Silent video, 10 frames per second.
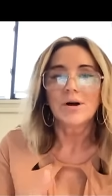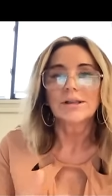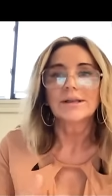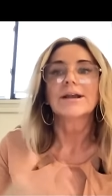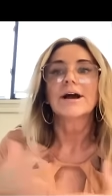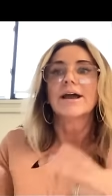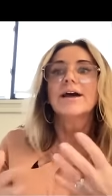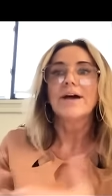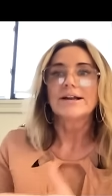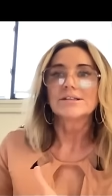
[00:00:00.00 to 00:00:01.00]
clinic i
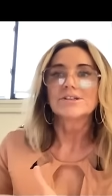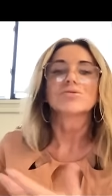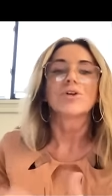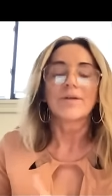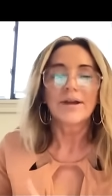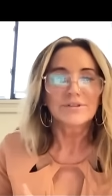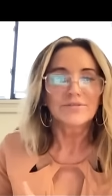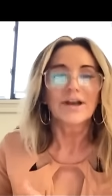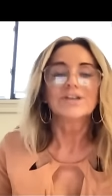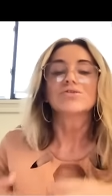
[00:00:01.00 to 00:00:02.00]
have access to an rf
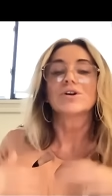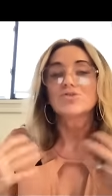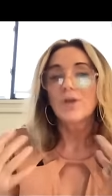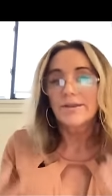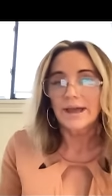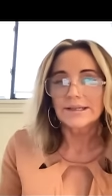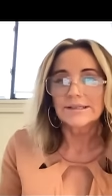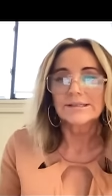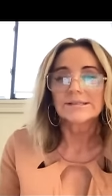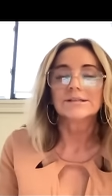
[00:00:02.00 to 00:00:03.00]
device so i try that
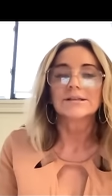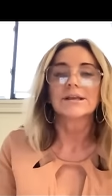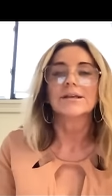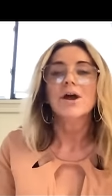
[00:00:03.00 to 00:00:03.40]
consistently and